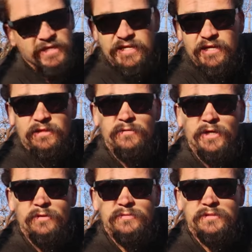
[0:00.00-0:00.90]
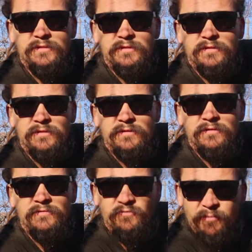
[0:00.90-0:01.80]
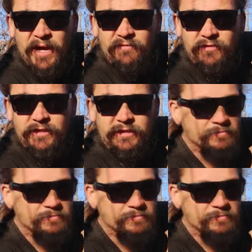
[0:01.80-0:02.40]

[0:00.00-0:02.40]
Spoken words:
yellow ghost from Africa,